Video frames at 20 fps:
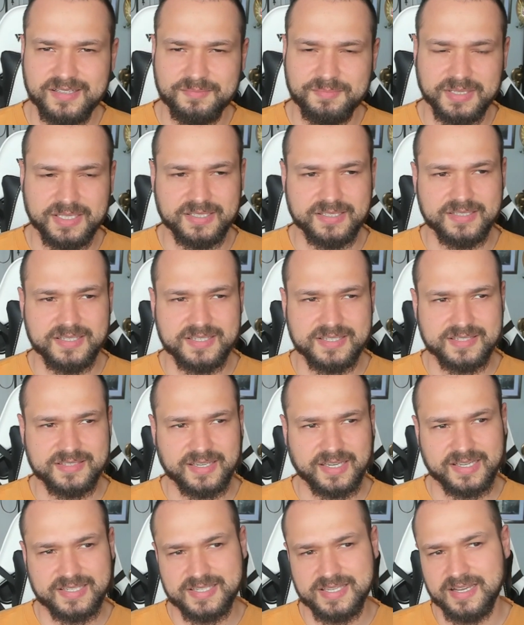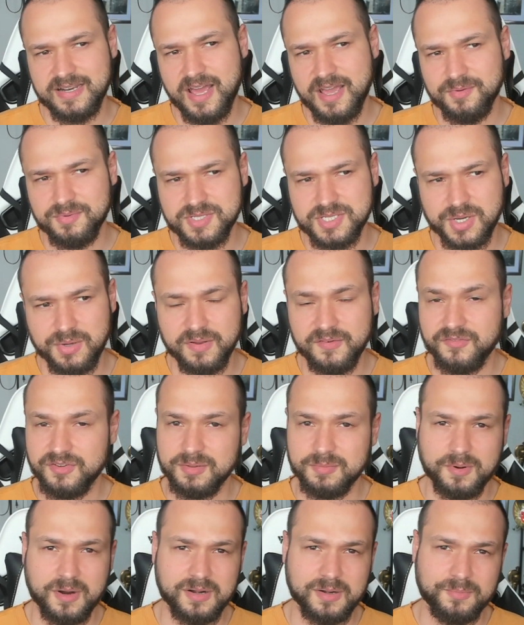Because like I said, I was going for
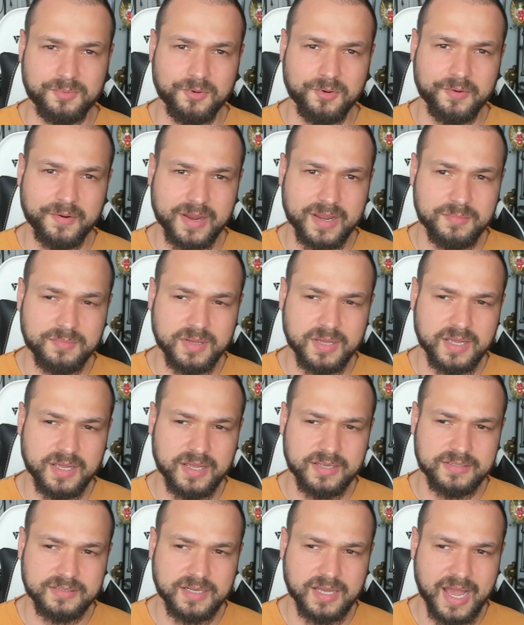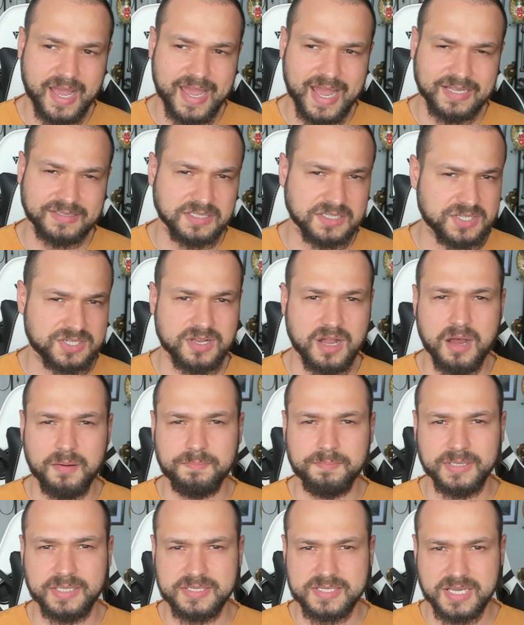the partner program and I had to
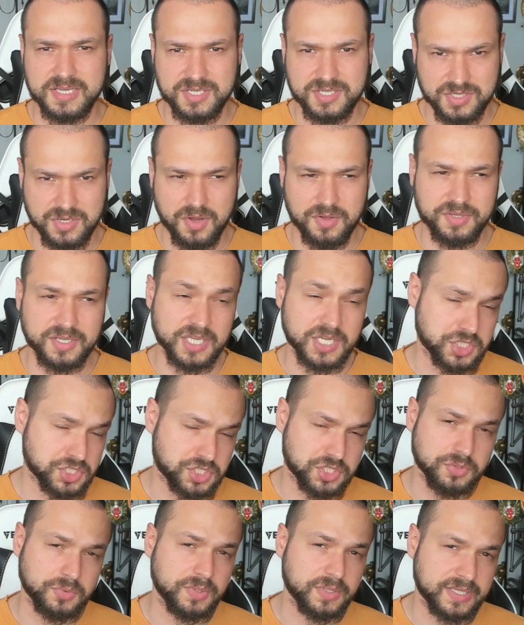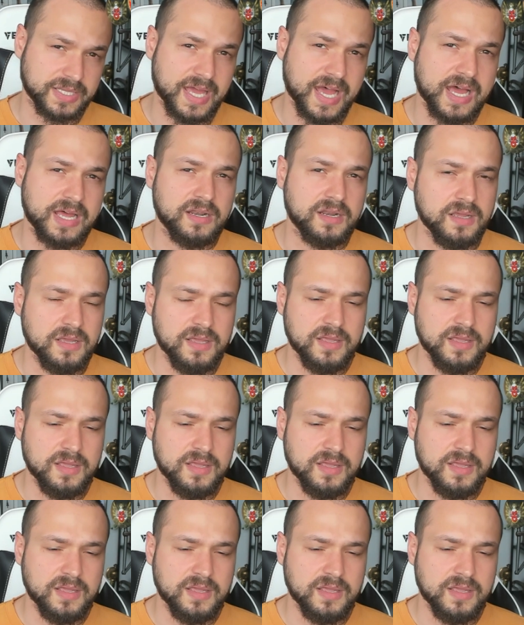stop because I saw the issue with that.